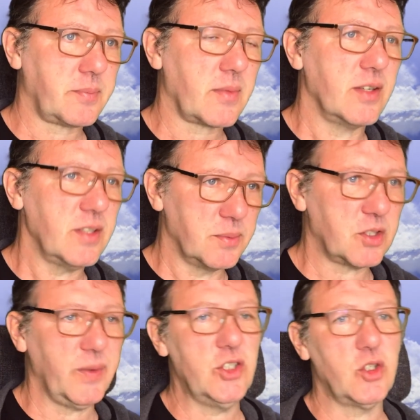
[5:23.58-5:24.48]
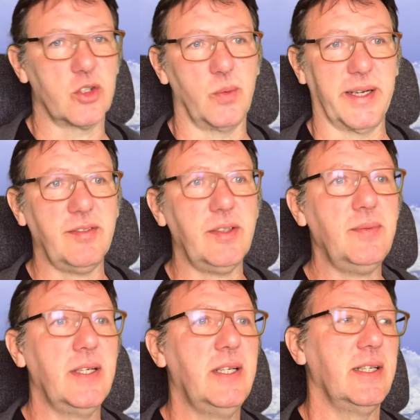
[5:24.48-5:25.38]
screenshots or
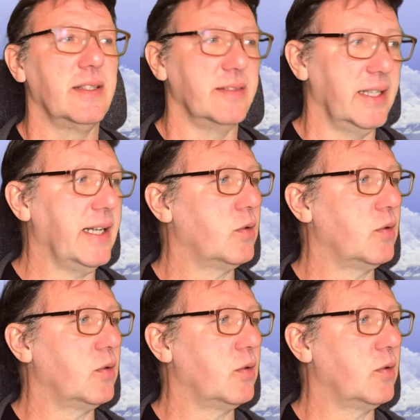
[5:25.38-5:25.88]
whatever. Then